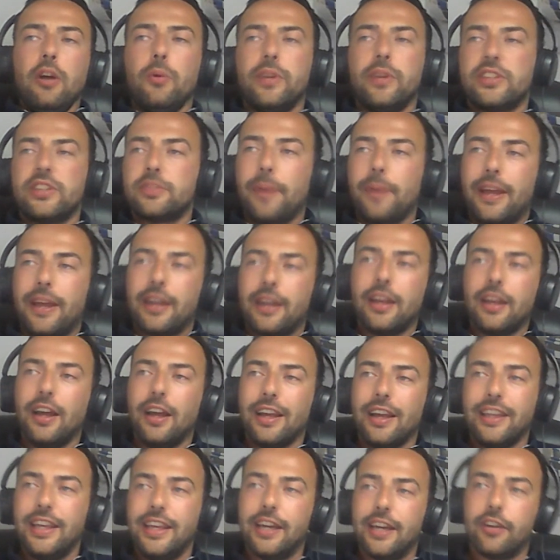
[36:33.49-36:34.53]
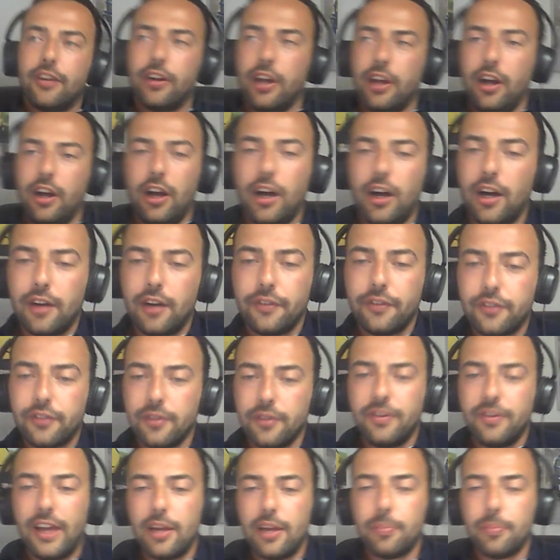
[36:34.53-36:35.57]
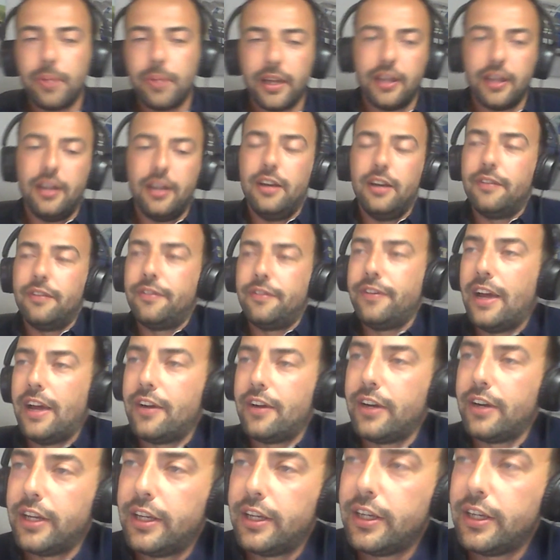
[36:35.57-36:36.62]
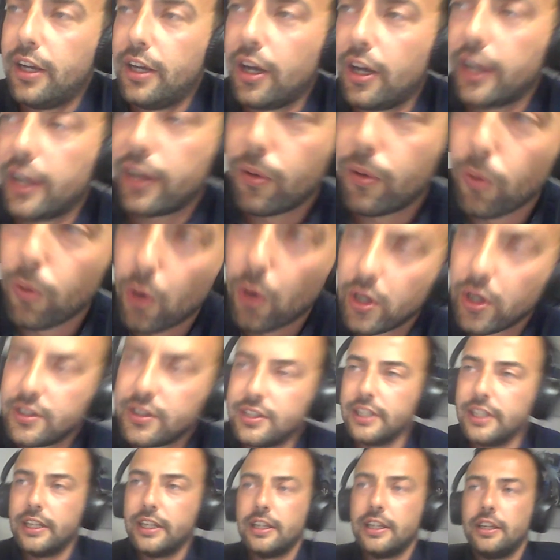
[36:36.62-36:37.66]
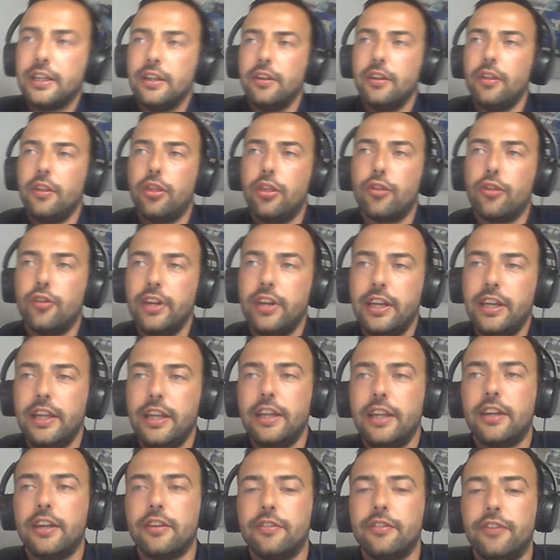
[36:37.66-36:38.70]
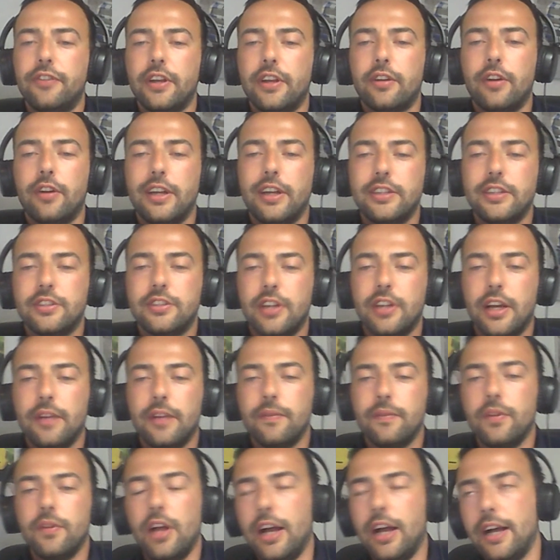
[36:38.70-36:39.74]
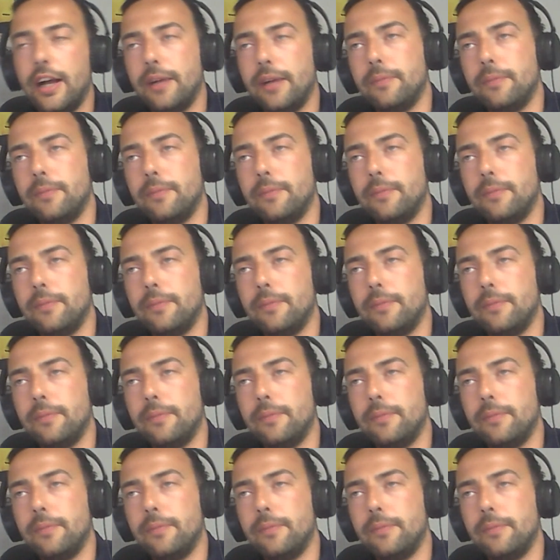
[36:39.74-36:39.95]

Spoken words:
we spent a year and a half developing a very high quality 3D configurator.